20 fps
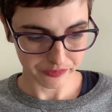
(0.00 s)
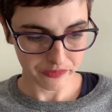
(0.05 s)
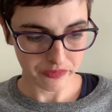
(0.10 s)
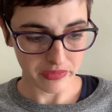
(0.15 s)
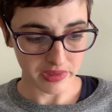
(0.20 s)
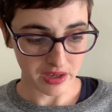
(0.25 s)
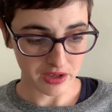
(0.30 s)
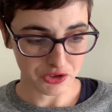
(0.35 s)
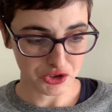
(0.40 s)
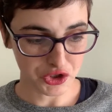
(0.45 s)

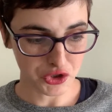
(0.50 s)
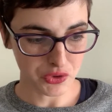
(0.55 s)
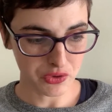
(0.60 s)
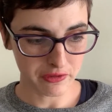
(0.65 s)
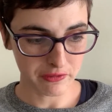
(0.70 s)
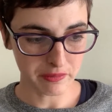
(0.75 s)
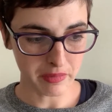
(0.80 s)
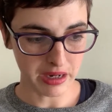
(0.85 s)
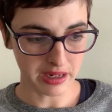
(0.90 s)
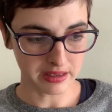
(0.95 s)
2 of
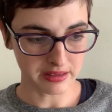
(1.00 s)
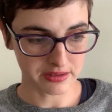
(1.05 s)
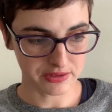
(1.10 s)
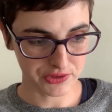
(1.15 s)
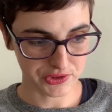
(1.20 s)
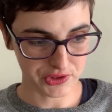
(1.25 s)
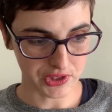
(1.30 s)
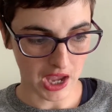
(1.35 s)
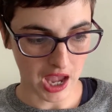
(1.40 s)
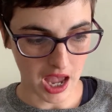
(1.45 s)
my
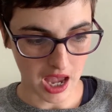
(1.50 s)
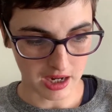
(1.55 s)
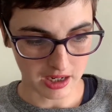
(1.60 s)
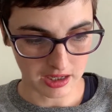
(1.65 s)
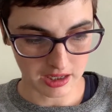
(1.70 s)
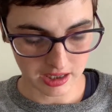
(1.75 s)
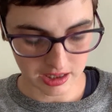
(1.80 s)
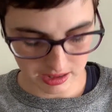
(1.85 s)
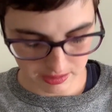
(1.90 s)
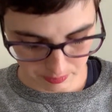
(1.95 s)
sock
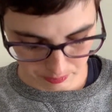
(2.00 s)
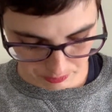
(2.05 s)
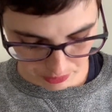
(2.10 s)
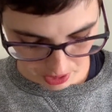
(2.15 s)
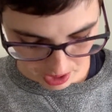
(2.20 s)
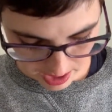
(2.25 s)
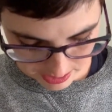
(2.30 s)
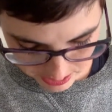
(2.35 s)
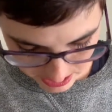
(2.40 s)
projects